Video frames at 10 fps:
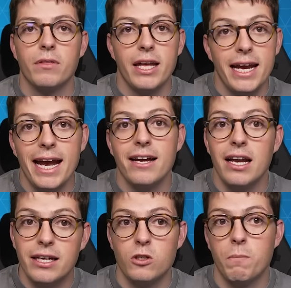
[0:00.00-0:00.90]
they get
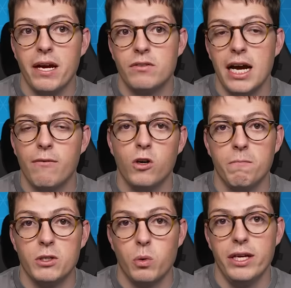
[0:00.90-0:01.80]
a little bit of
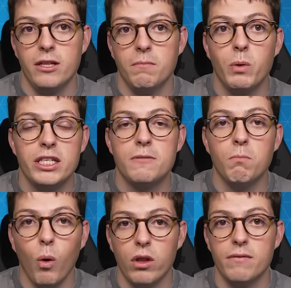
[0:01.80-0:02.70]
DEFCON between them, which is
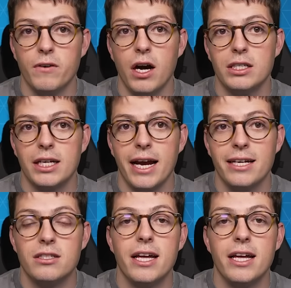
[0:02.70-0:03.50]
more than Wirtz gets.